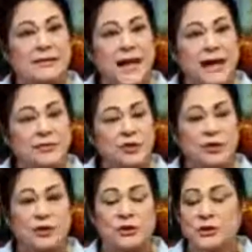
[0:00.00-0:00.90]

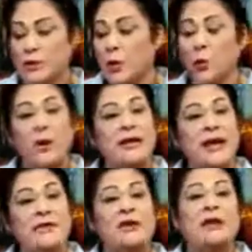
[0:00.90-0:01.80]
sandwiches were
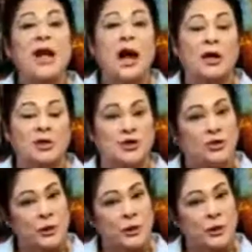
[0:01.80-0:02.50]
never large.